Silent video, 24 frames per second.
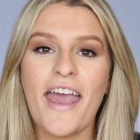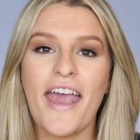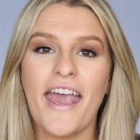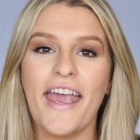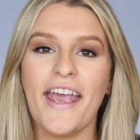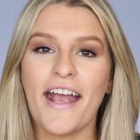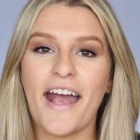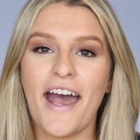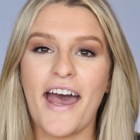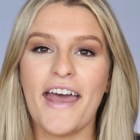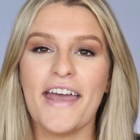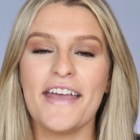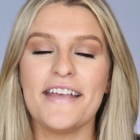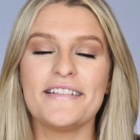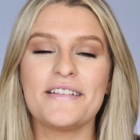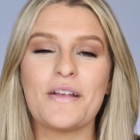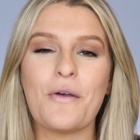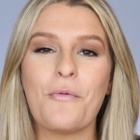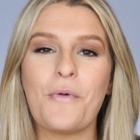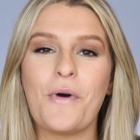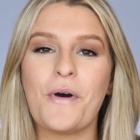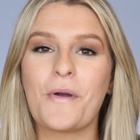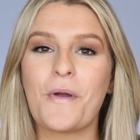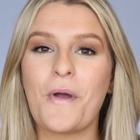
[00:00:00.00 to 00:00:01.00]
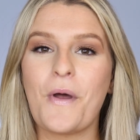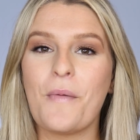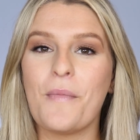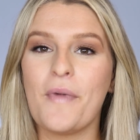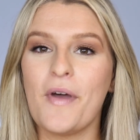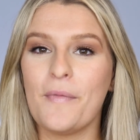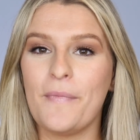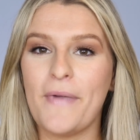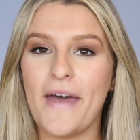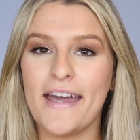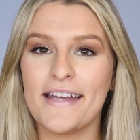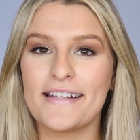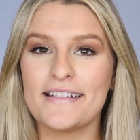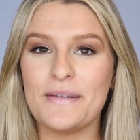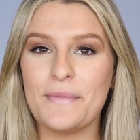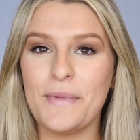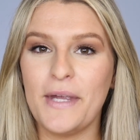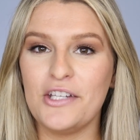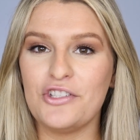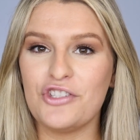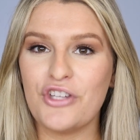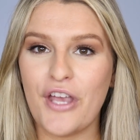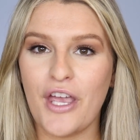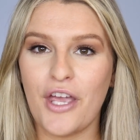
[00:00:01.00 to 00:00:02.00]
Hey guys, welcome back to
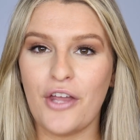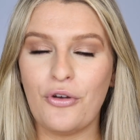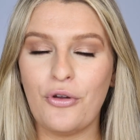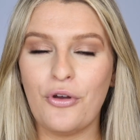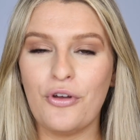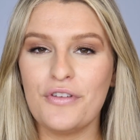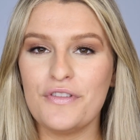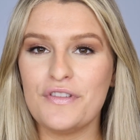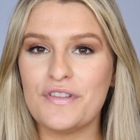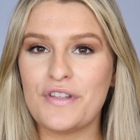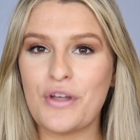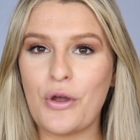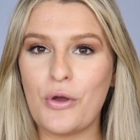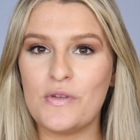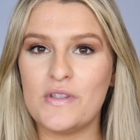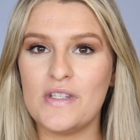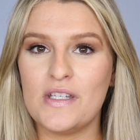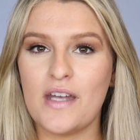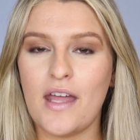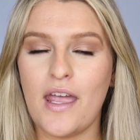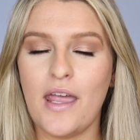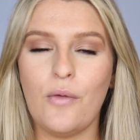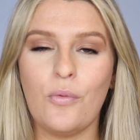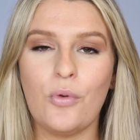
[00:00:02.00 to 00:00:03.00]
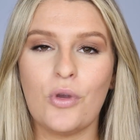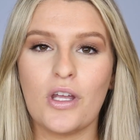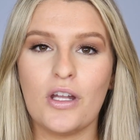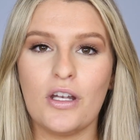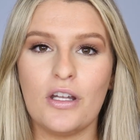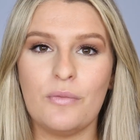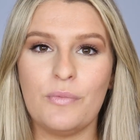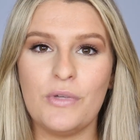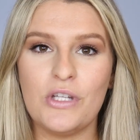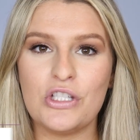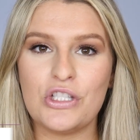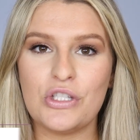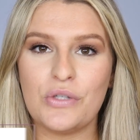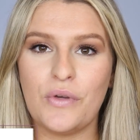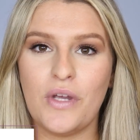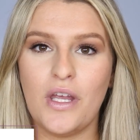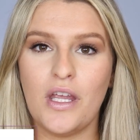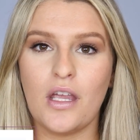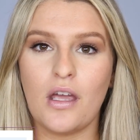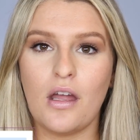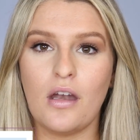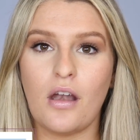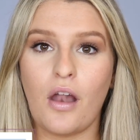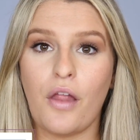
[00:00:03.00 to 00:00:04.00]
my channel. So today we're gonna be
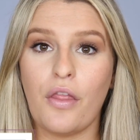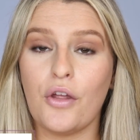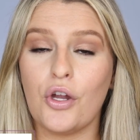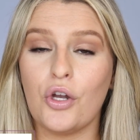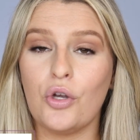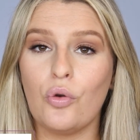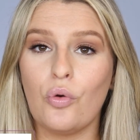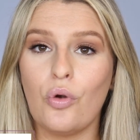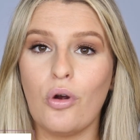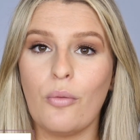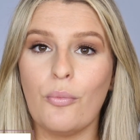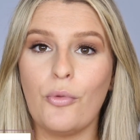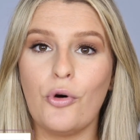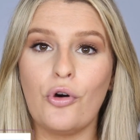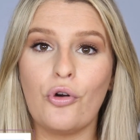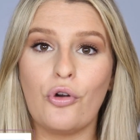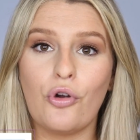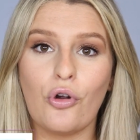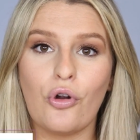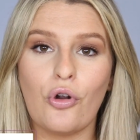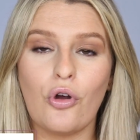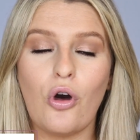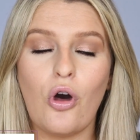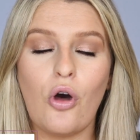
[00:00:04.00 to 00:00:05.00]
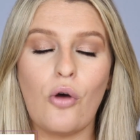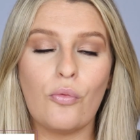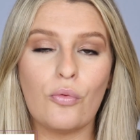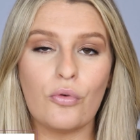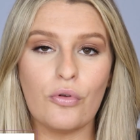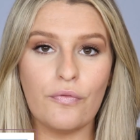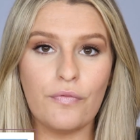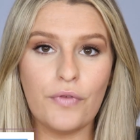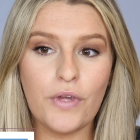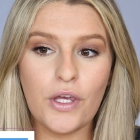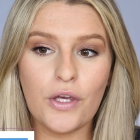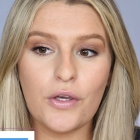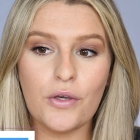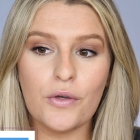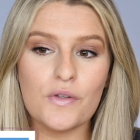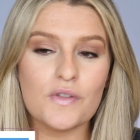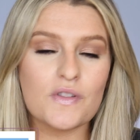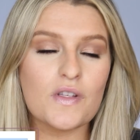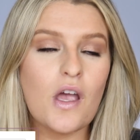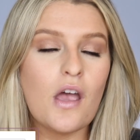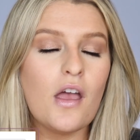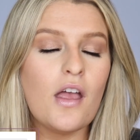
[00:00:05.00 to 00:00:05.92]
doing another normal girl reviews.